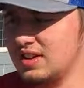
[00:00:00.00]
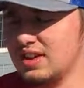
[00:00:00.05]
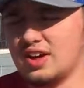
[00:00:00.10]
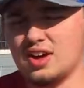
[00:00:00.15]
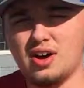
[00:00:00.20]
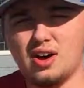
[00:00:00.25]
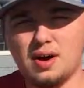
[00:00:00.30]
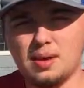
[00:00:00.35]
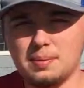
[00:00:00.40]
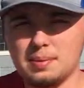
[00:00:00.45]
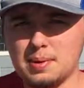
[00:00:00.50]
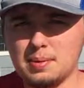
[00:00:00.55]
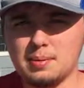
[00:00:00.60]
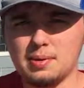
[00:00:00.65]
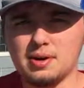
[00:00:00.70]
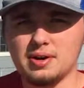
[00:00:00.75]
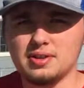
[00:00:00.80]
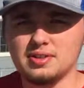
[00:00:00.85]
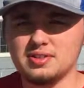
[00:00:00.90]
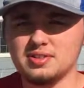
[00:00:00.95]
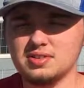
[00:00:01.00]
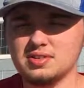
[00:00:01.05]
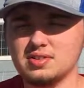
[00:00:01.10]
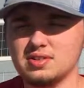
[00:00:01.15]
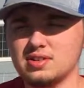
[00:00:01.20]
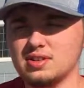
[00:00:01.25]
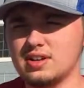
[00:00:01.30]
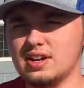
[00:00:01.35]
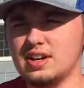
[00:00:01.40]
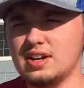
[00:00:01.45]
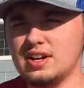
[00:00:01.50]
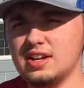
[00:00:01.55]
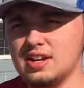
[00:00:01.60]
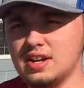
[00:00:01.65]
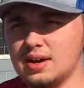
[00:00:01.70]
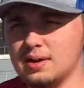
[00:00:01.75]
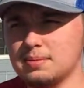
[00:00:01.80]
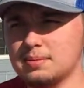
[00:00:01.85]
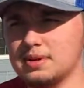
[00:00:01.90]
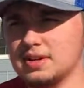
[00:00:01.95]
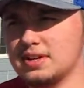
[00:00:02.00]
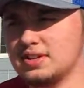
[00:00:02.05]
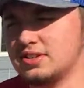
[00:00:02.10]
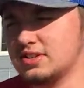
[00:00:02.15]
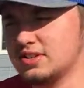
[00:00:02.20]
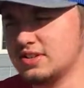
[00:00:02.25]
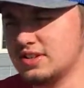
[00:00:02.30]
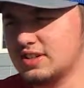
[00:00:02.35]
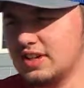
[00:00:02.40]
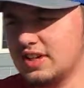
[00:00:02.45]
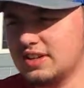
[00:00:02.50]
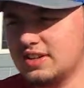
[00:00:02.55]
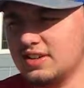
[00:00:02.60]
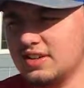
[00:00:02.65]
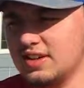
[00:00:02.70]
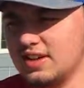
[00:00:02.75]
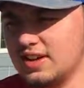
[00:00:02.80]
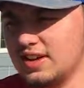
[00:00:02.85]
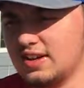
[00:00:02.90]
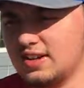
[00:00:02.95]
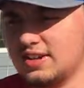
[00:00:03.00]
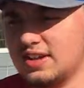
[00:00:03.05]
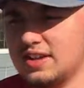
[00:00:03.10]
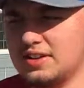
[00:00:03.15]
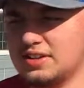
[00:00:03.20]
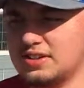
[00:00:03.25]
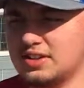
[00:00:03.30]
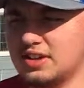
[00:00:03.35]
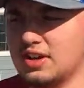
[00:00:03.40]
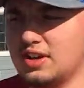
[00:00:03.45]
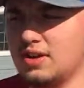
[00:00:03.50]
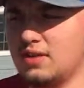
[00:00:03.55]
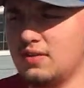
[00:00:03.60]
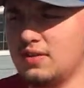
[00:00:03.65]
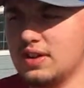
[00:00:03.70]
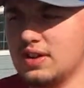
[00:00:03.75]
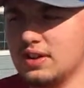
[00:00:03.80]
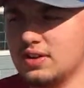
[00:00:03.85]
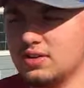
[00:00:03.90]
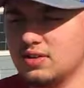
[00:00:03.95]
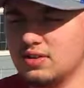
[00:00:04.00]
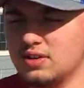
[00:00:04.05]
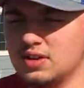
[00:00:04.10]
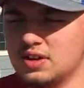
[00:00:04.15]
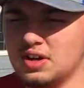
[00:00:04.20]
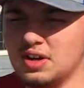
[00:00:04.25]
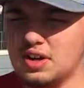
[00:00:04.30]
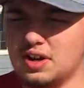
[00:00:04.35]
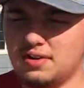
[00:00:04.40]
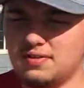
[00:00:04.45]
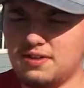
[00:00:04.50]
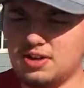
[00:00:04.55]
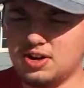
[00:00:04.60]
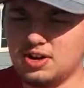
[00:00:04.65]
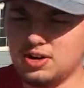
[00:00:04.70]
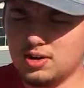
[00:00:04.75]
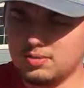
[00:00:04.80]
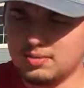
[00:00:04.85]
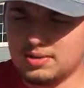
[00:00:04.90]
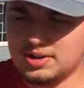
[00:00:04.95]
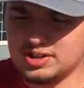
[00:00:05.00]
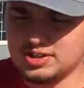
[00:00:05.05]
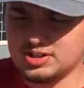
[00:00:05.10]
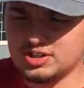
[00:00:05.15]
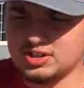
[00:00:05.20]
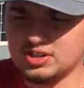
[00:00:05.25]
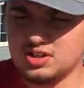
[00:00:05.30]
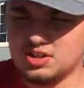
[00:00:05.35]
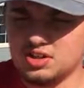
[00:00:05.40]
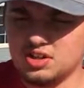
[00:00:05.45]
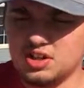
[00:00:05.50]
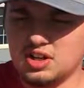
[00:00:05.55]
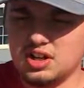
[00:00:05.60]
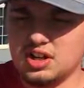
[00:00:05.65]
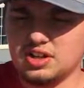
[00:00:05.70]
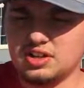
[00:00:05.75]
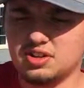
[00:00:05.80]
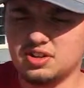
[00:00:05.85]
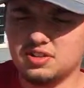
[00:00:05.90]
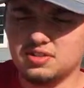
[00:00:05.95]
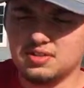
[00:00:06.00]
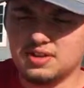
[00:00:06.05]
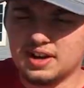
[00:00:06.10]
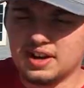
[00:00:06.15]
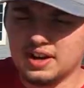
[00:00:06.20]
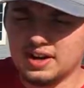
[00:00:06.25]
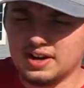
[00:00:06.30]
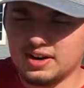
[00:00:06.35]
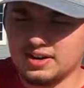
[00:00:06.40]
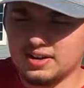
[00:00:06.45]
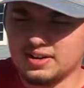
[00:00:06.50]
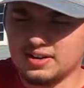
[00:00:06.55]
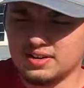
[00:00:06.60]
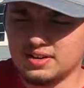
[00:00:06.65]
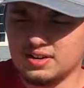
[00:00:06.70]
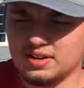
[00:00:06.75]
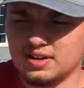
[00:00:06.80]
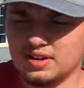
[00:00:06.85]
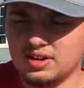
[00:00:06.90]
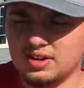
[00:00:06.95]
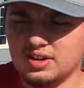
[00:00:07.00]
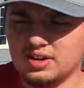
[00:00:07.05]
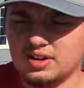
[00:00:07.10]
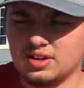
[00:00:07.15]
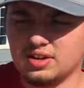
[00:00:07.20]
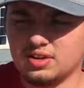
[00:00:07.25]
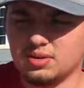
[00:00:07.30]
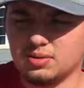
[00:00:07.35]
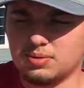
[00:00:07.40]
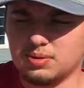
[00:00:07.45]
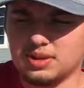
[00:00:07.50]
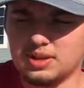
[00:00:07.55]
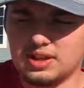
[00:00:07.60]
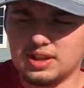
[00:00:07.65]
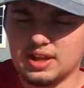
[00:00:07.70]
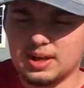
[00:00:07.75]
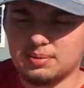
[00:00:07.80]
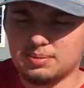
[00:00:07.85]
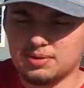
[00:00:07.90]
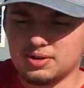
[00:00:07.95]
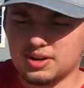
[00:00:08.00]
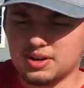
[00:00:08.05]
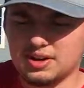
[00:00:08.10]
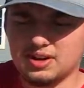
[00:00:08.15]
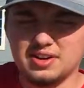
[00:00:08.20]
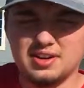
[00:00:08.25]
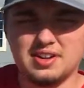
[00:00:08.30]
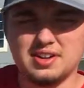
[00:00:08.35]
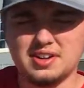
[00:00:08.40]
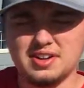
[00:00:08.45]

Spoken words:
hop-up parts or any upgrades, just get a 10th scale vehicle. And if you're on a budget and don't care to really upgrade,